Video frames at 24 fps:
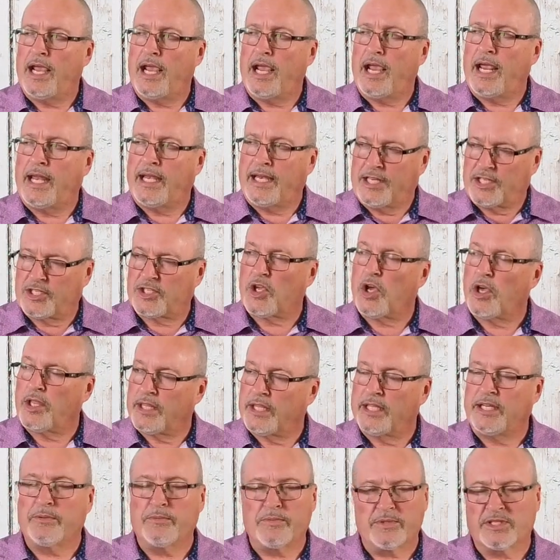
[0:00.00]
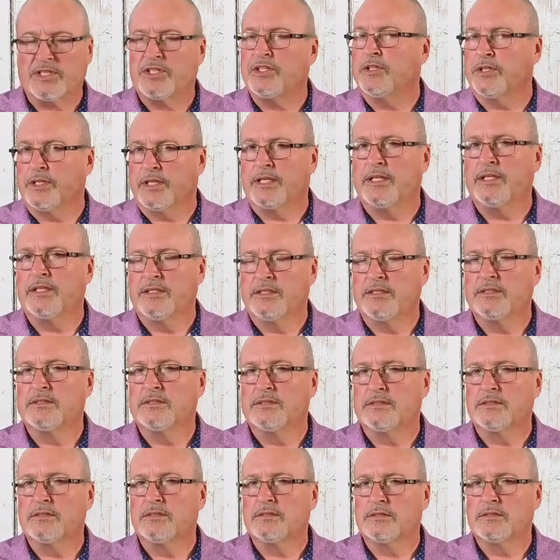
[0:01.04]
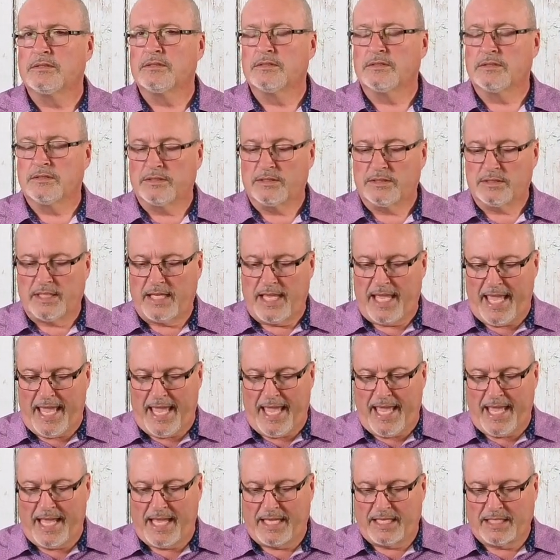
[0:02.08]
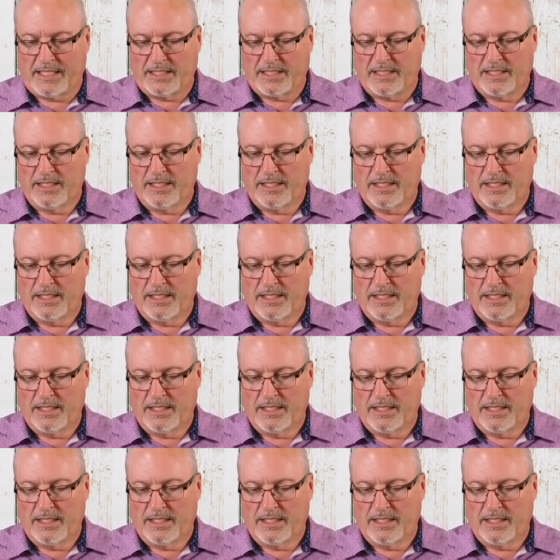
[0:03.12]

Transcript: and he saw that it was good. And